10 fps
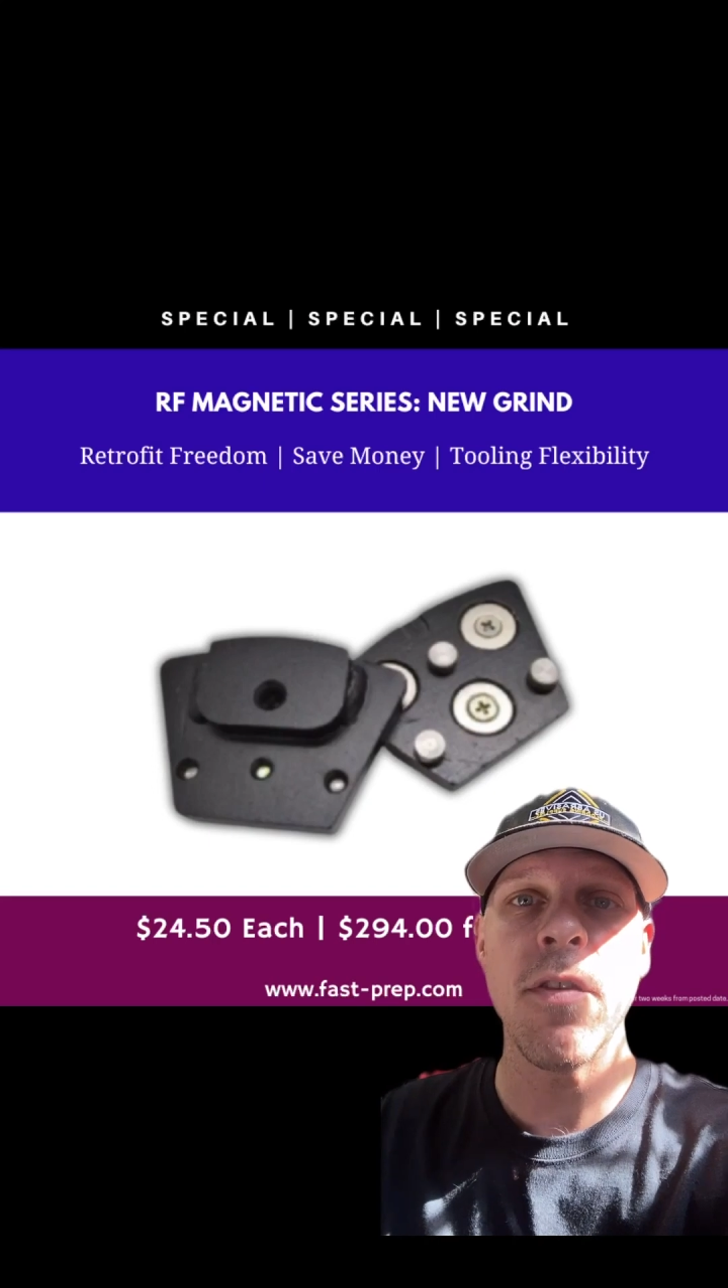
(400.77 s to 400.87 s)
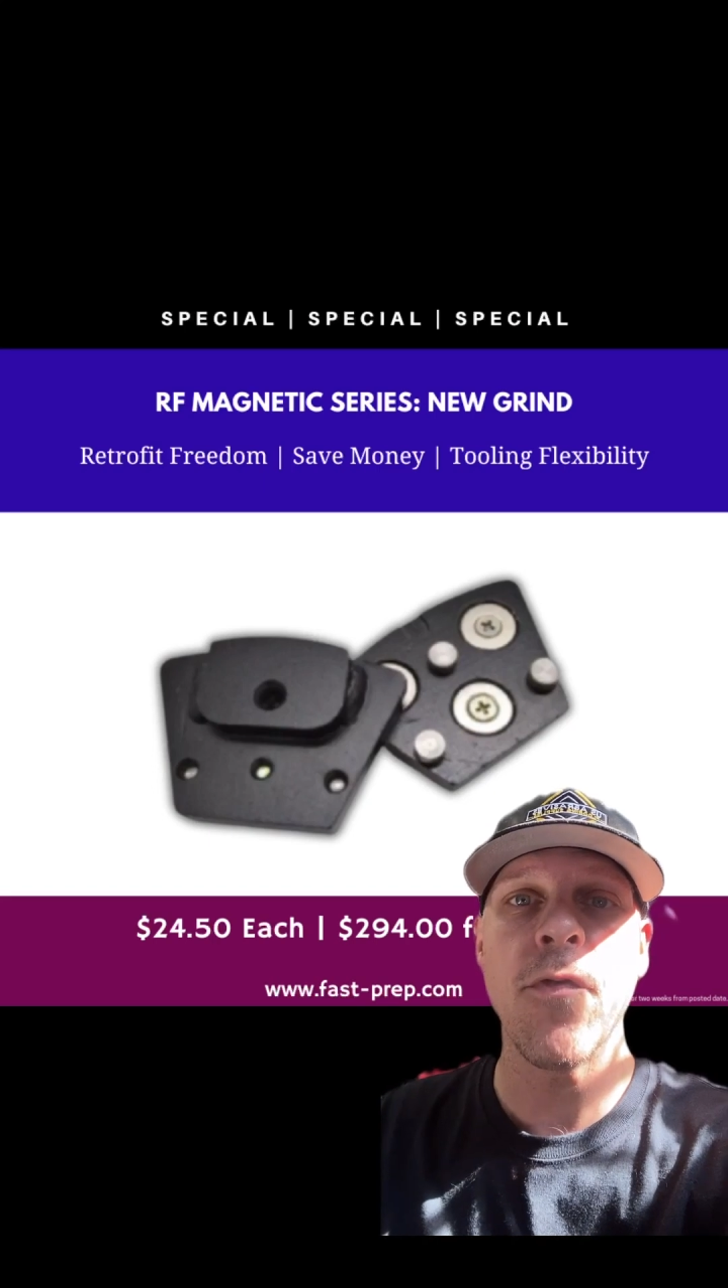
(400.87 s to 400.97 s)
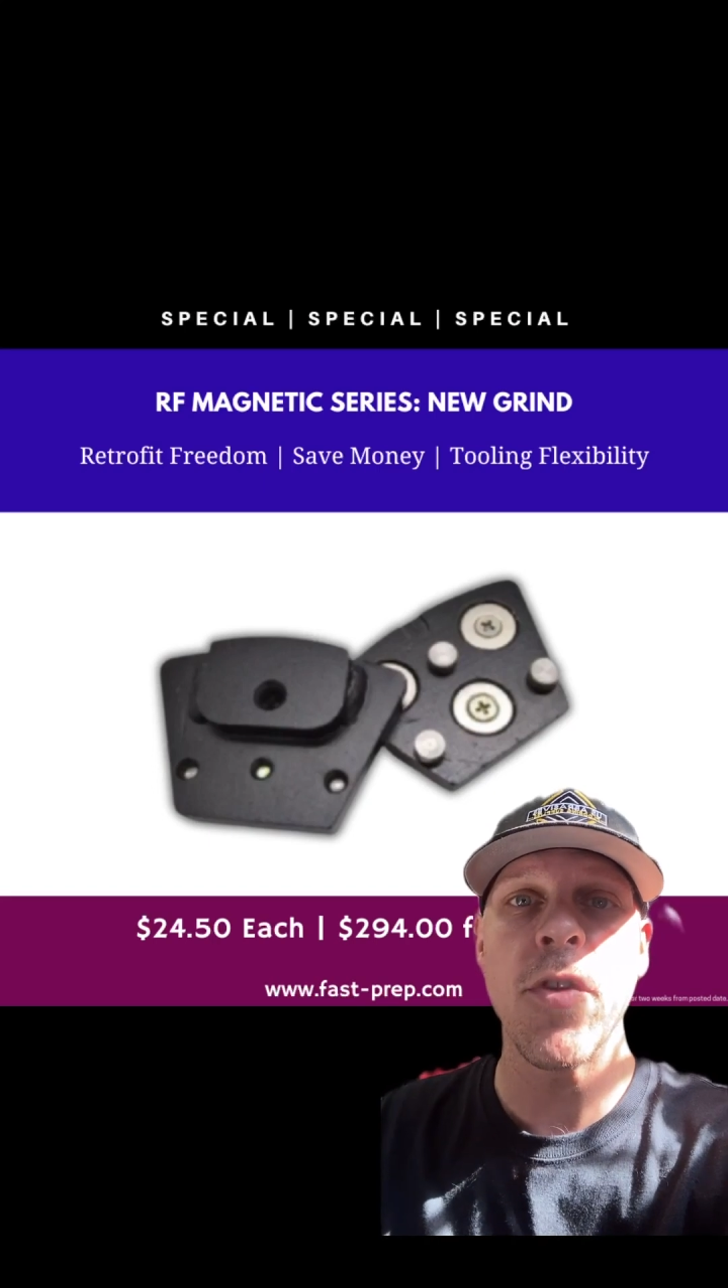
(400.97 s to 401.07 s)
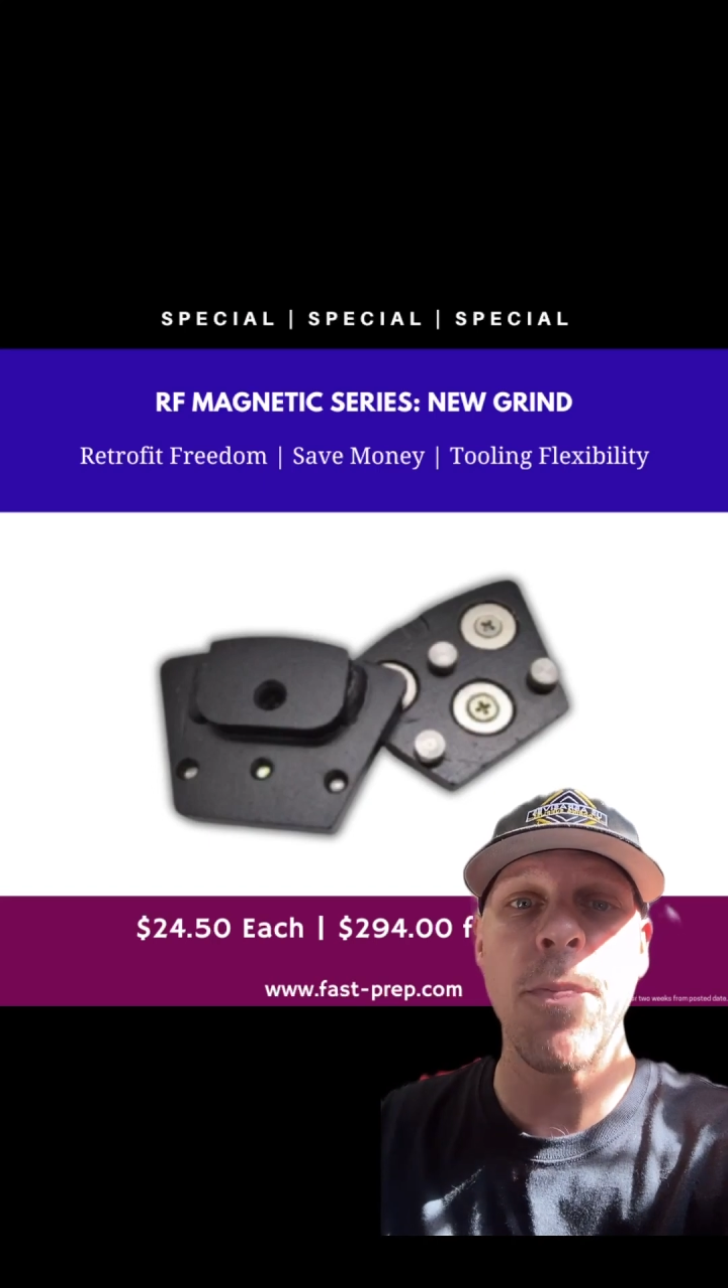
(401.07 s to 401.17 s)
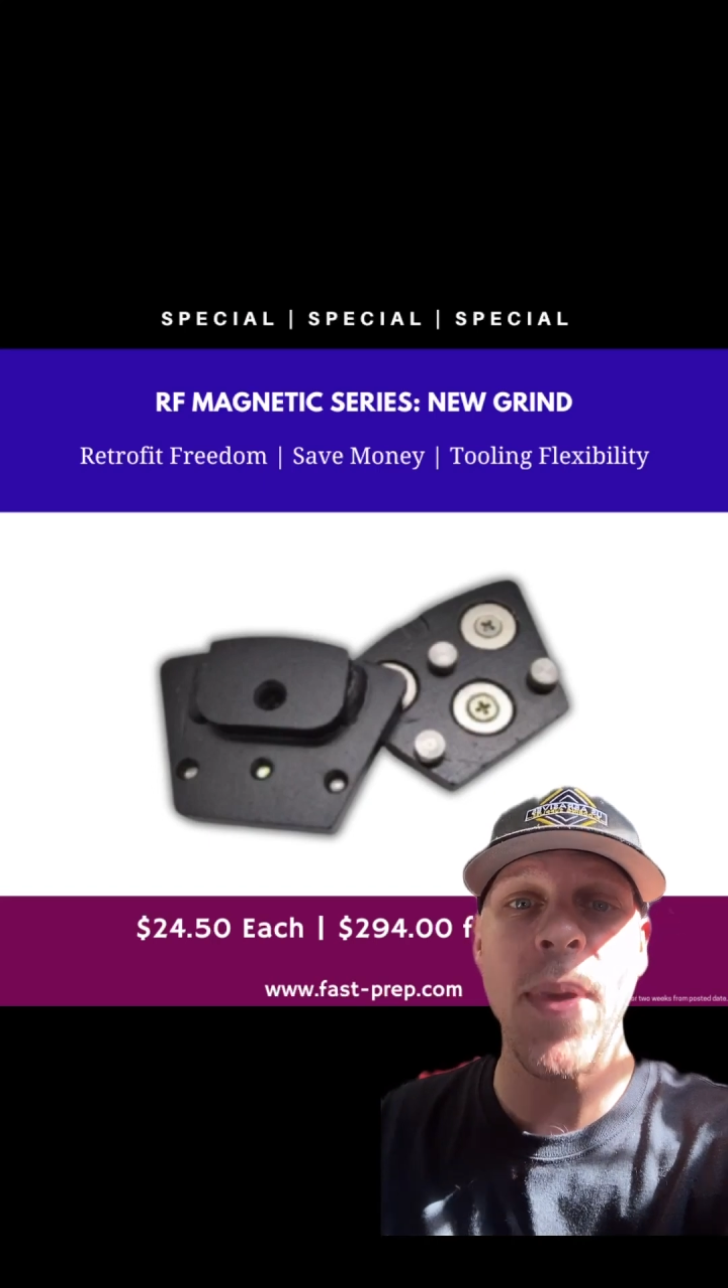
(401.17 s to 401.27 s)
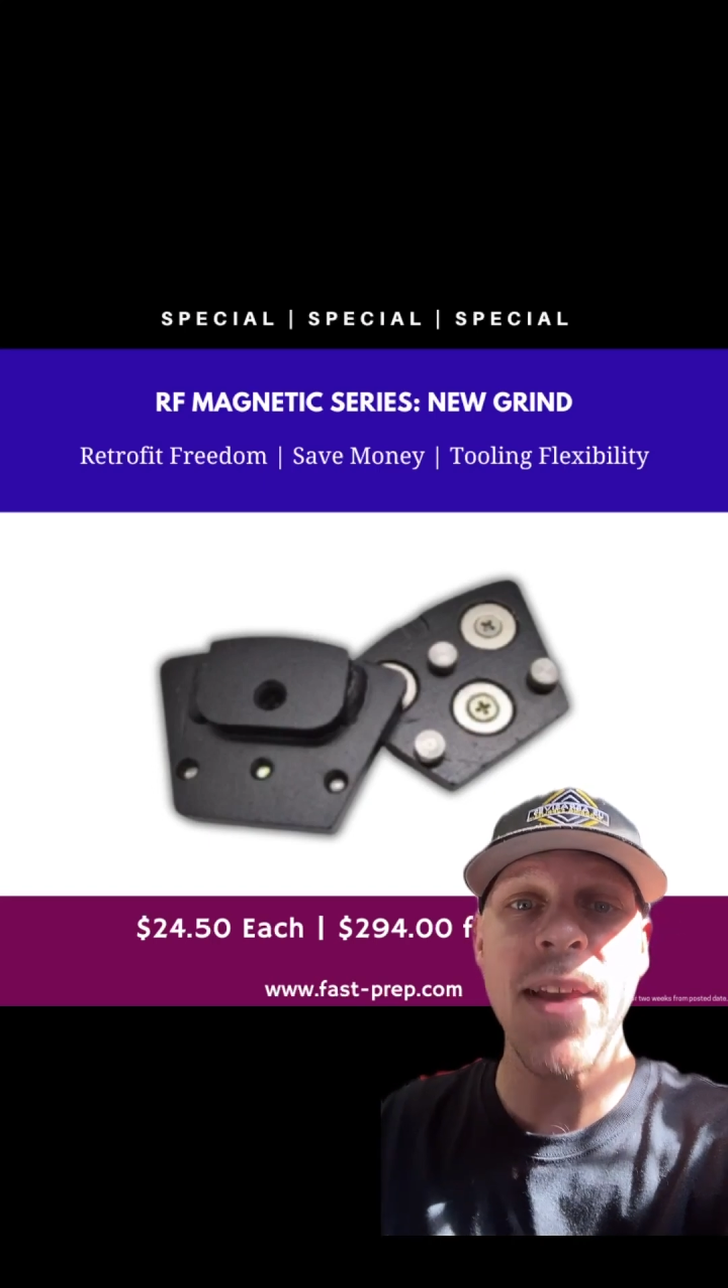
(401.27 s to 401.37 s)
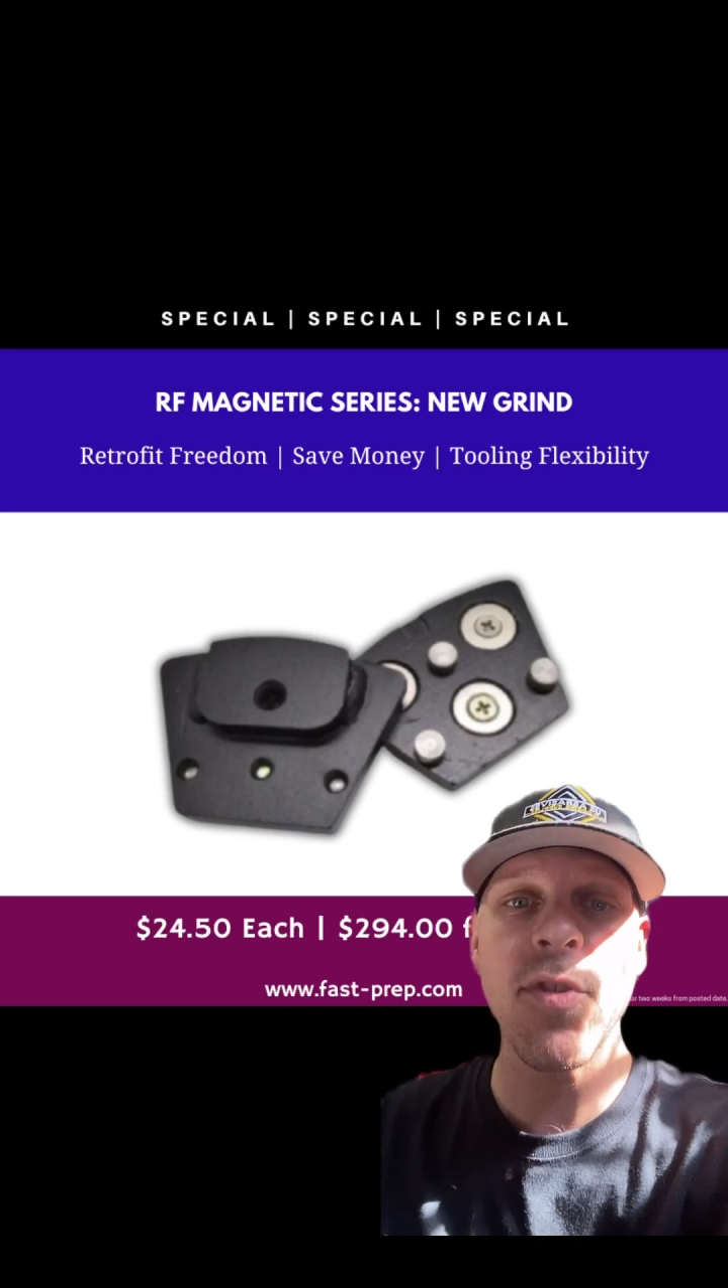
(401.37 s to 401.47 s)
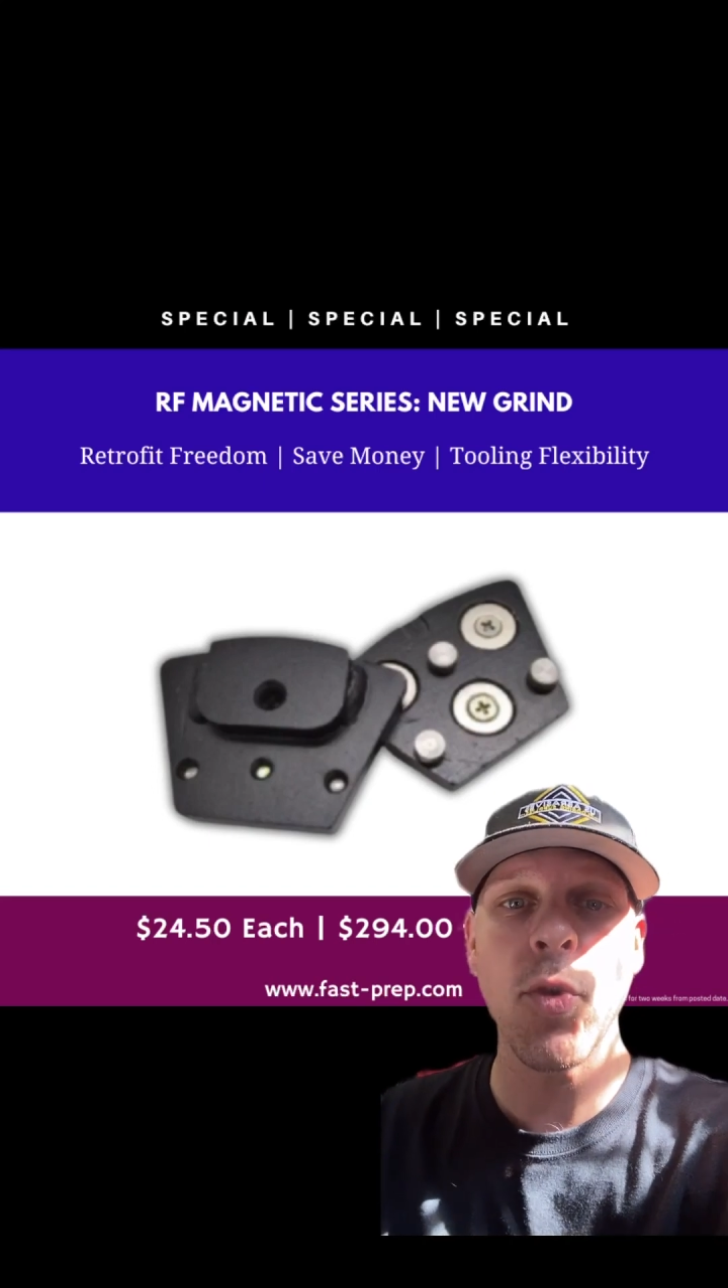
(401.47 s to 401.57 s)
for the best